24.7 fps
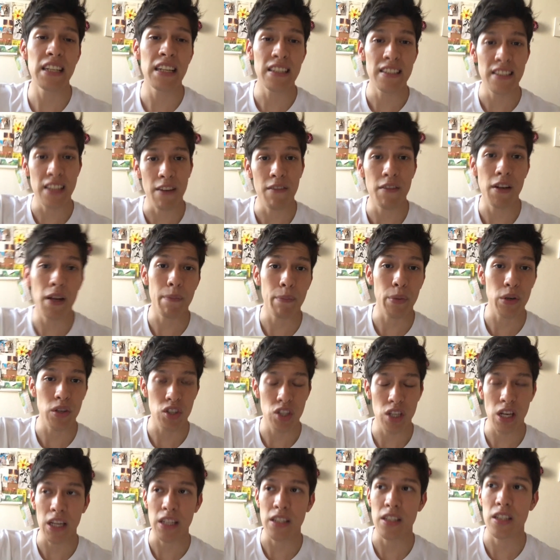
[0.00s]
to
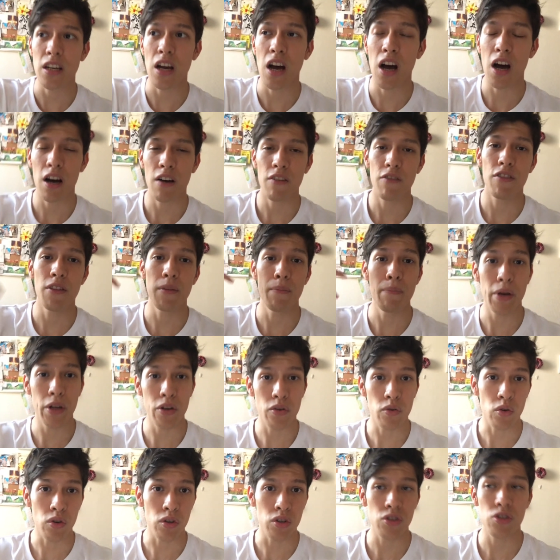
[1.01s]
70% of the
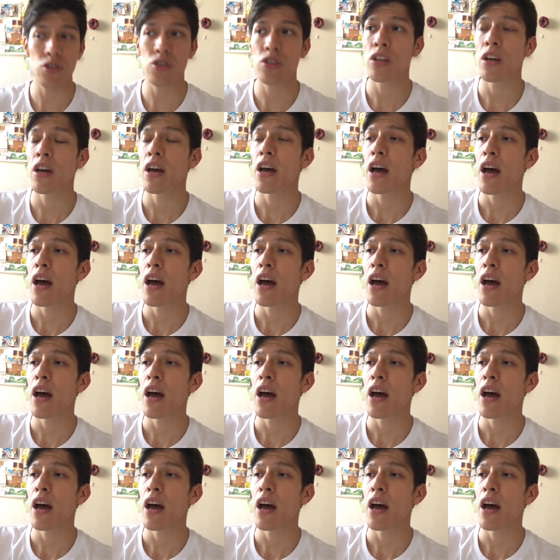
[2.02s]
minerals